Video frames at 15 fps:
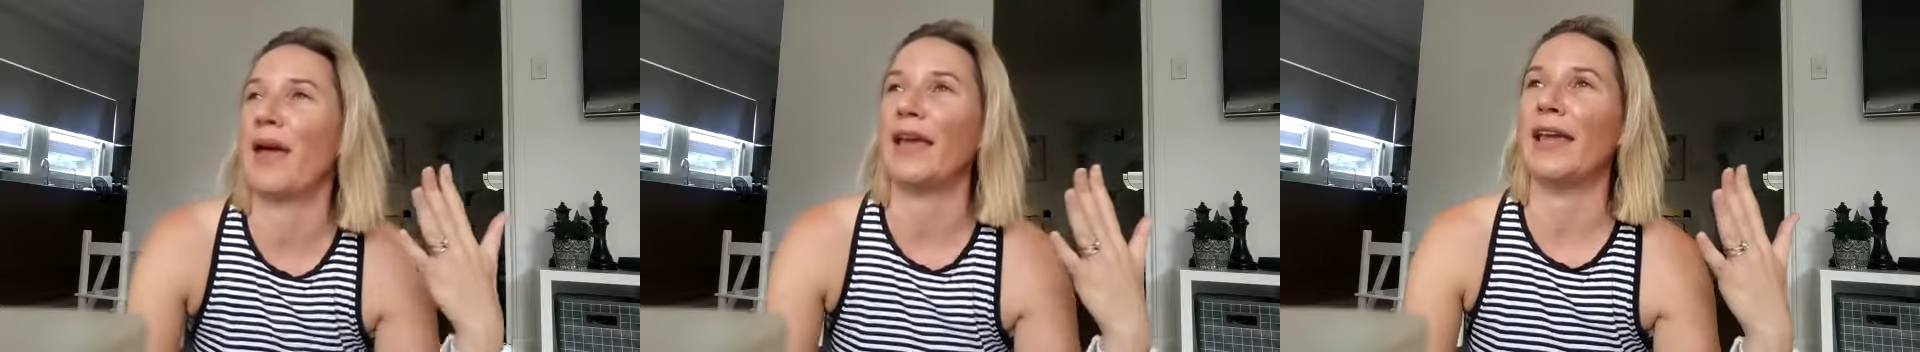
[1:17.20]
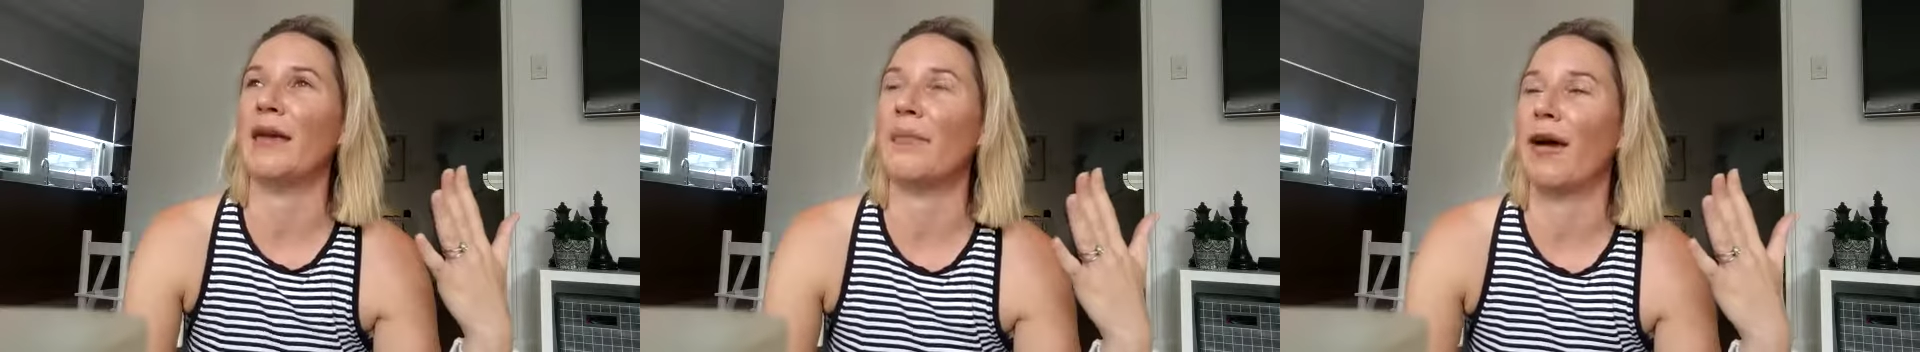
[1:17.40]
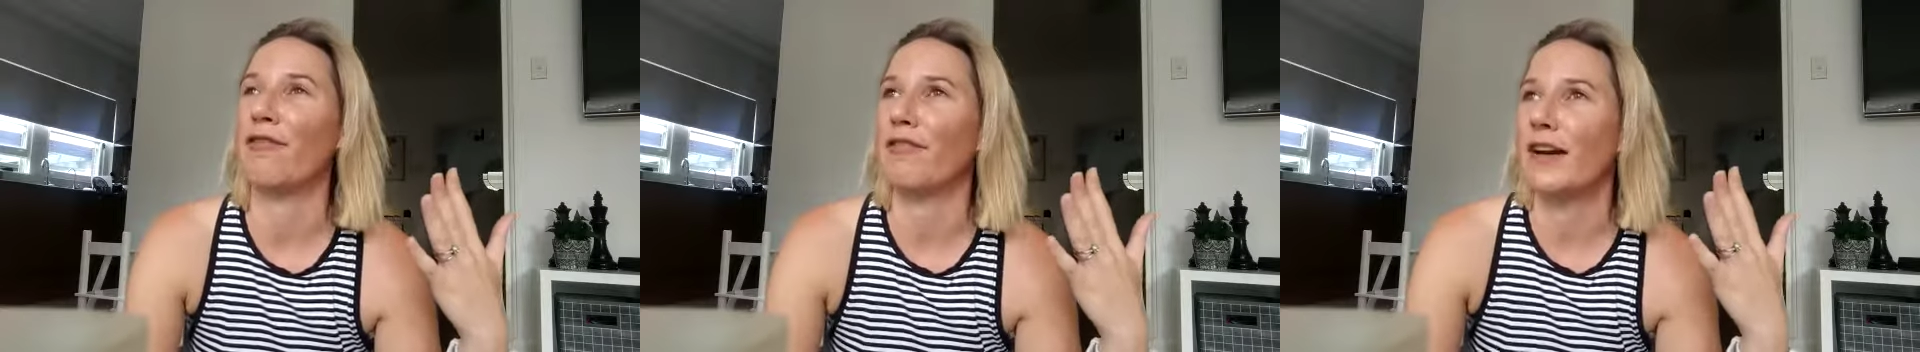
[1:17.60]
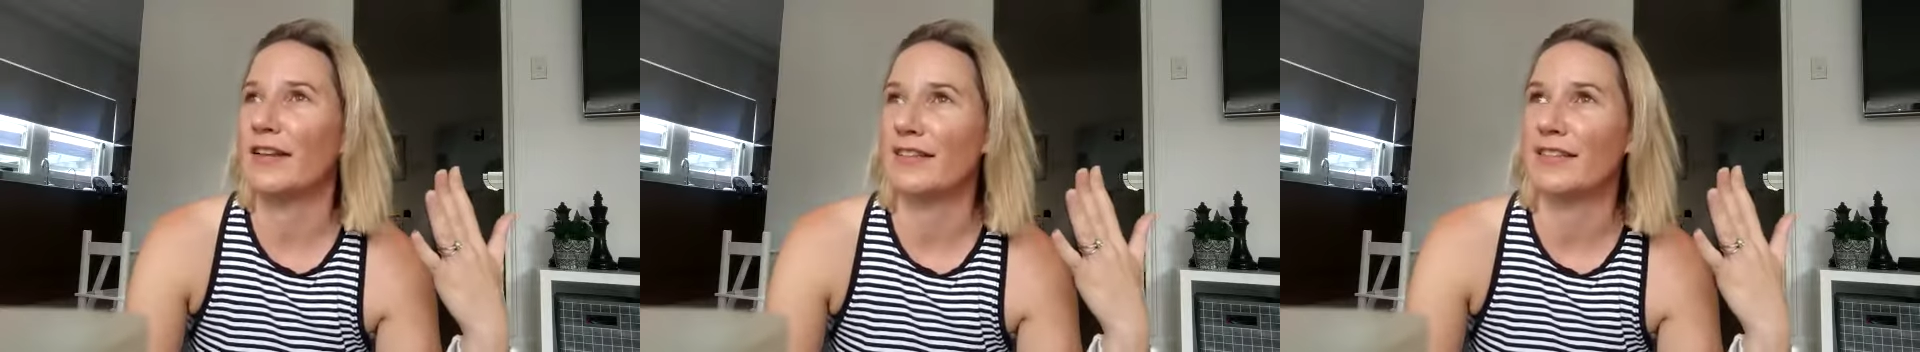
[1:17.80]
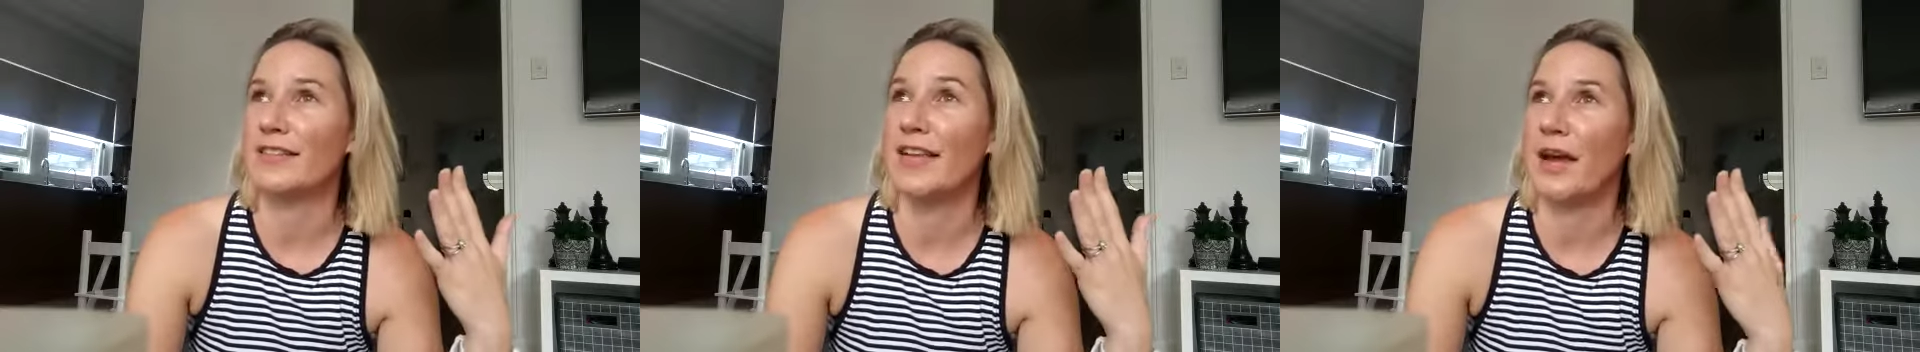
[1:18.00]
begging my
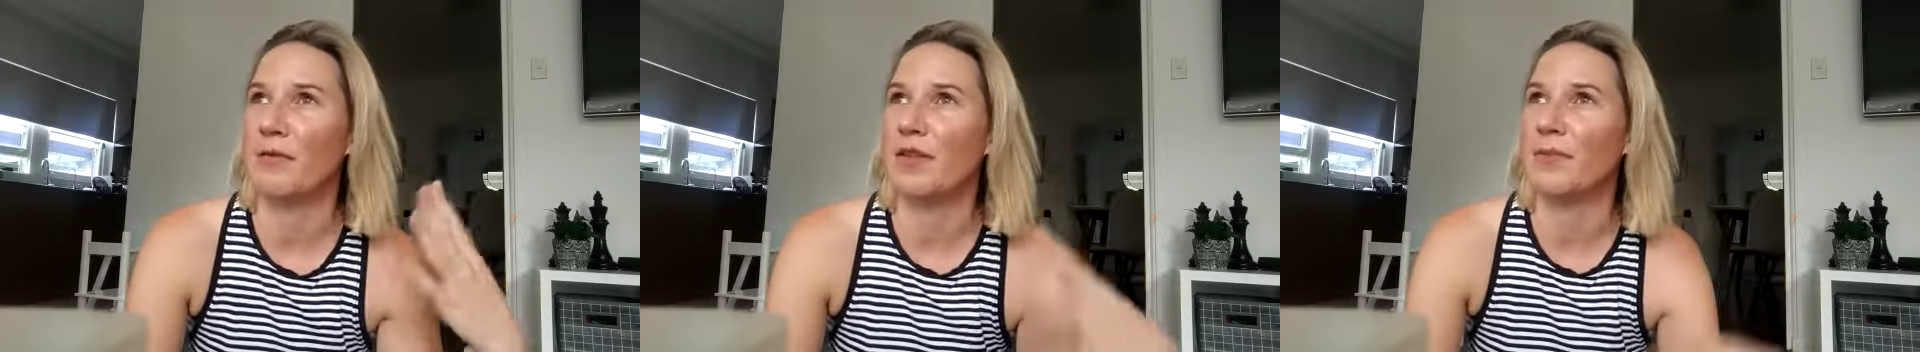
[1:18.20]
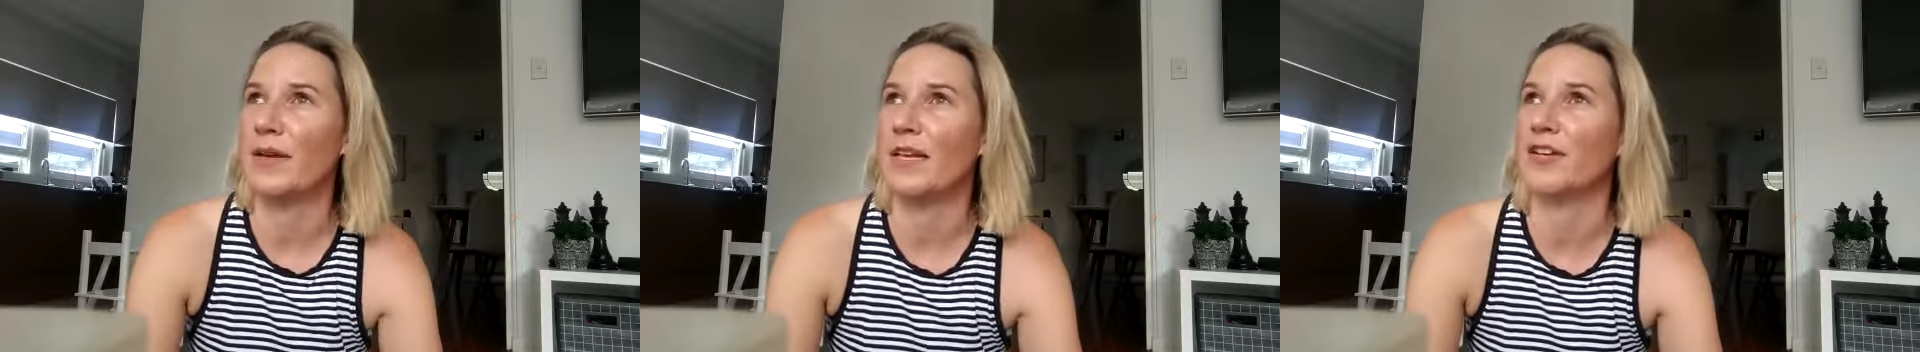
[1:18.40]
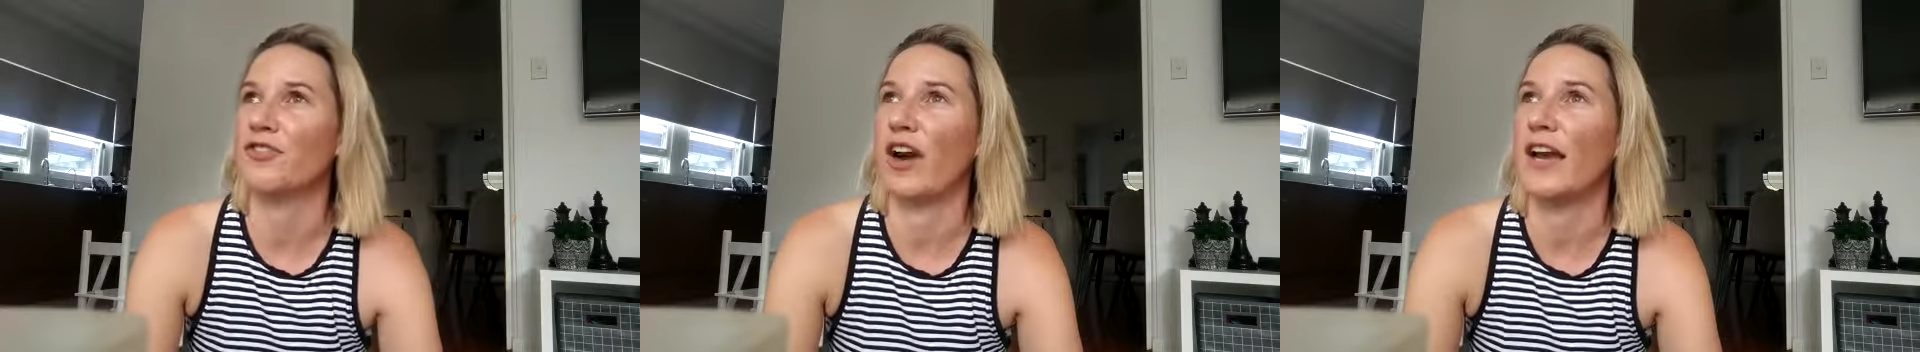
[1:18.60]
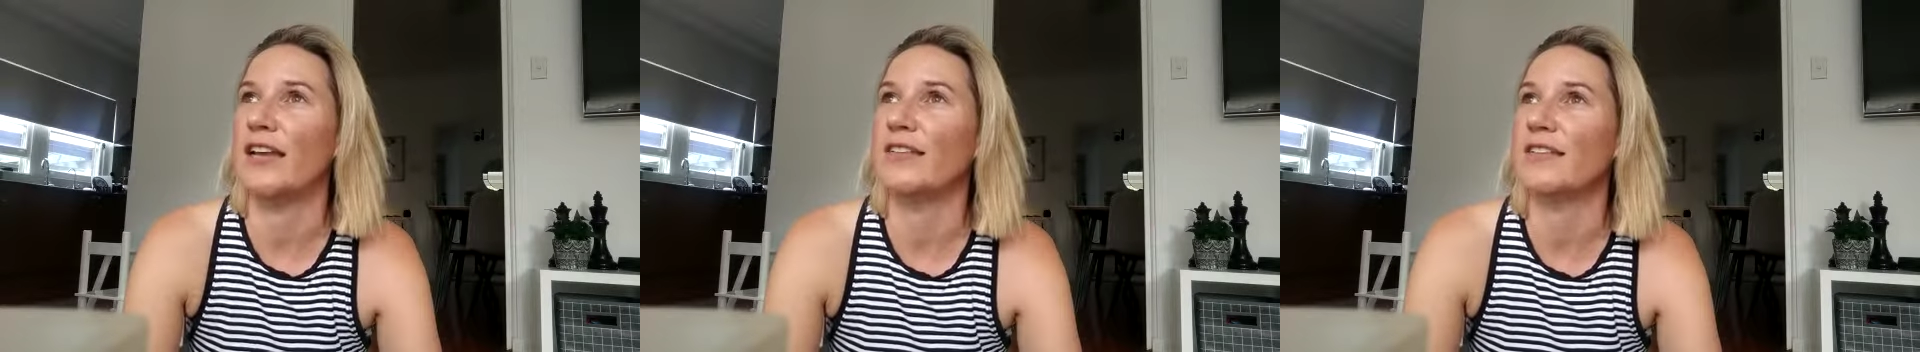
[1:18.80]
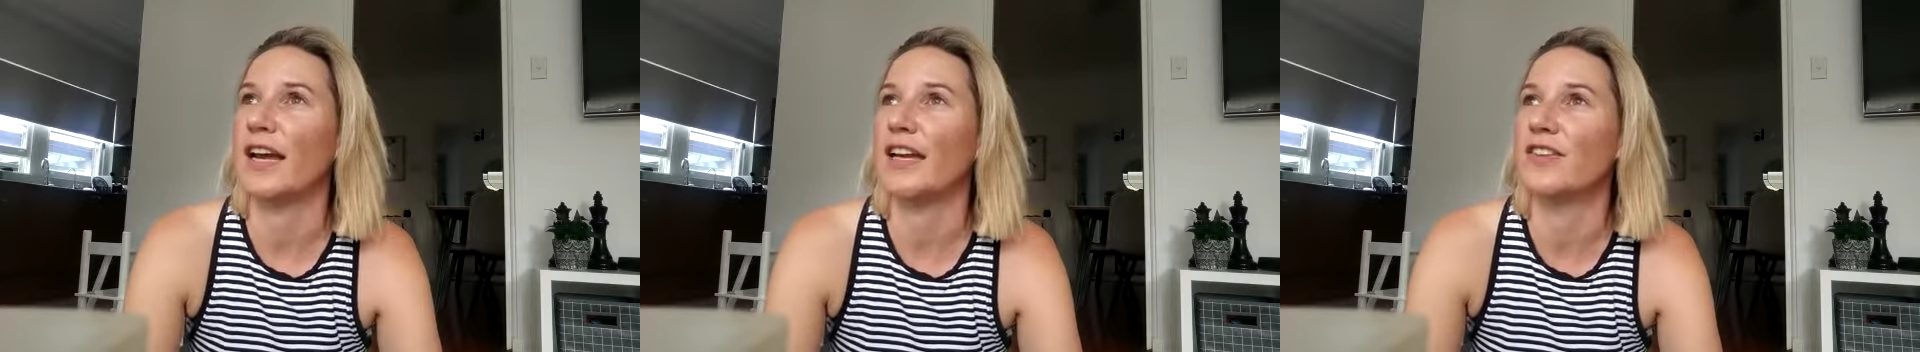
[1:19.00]
friends to stand with me at
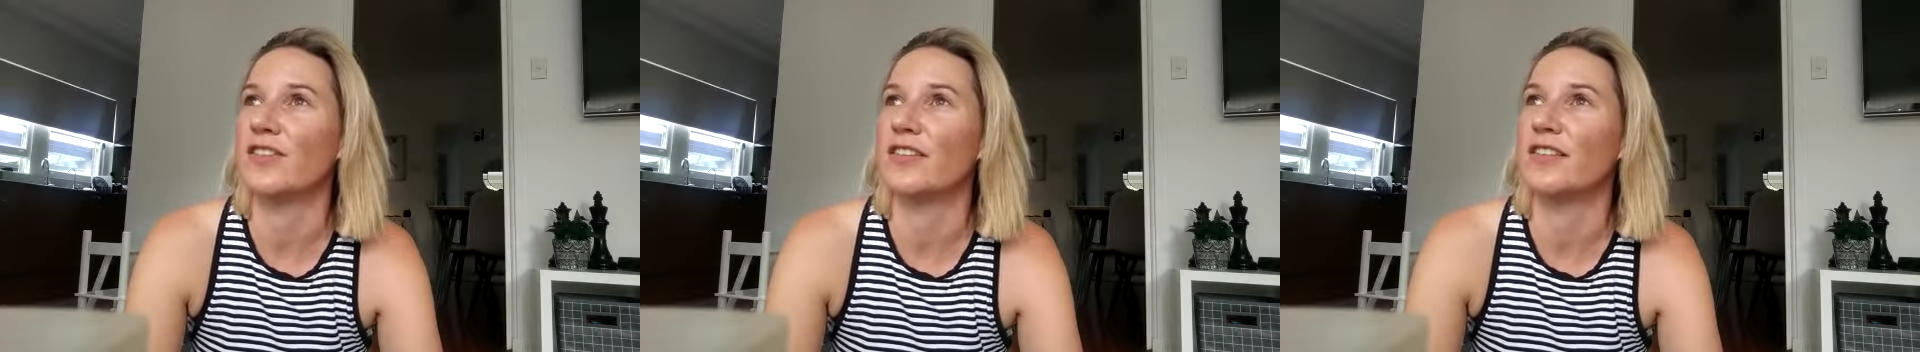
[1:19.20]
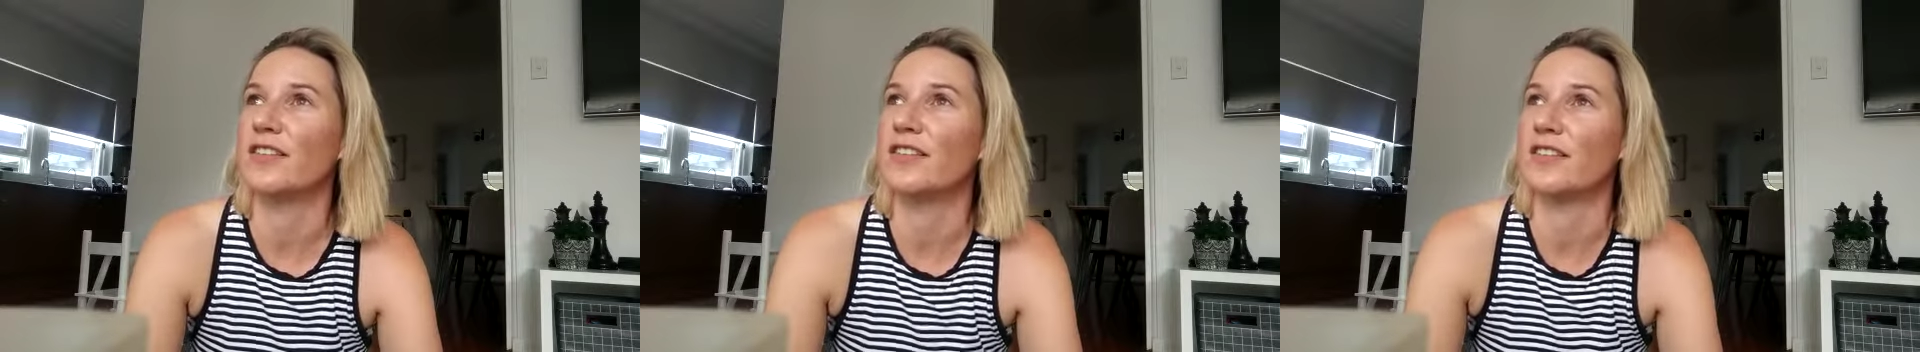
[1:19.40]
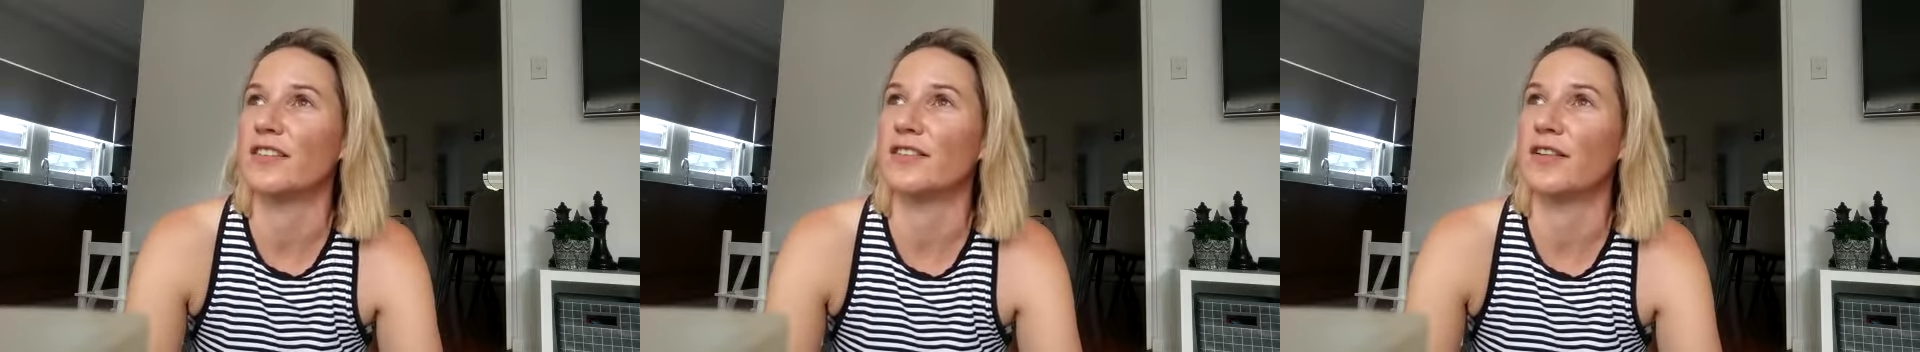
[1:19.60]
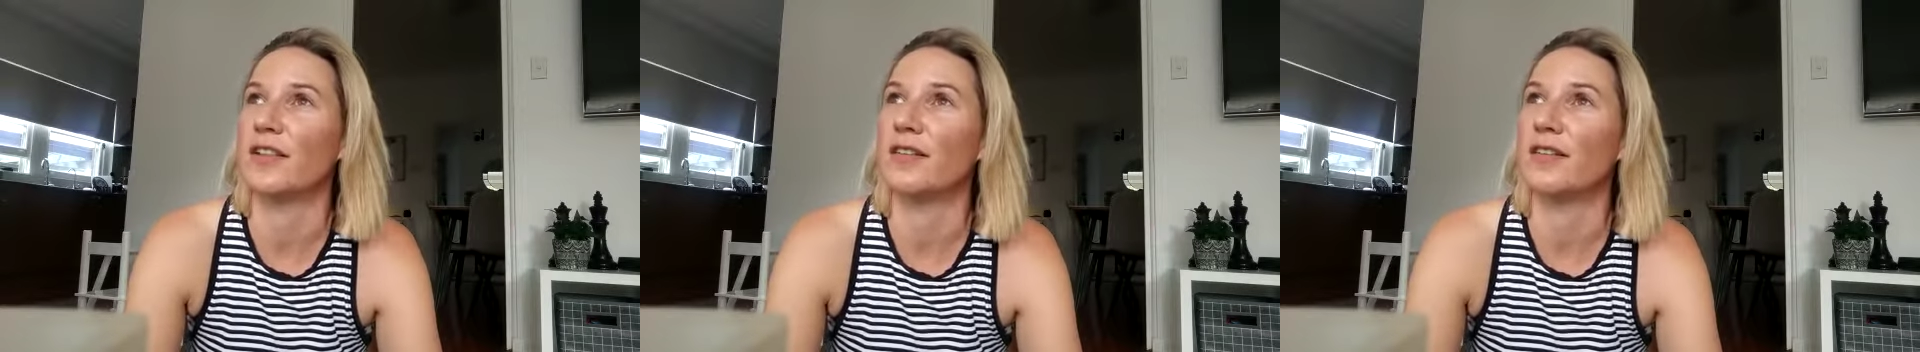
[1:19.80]
train stations just so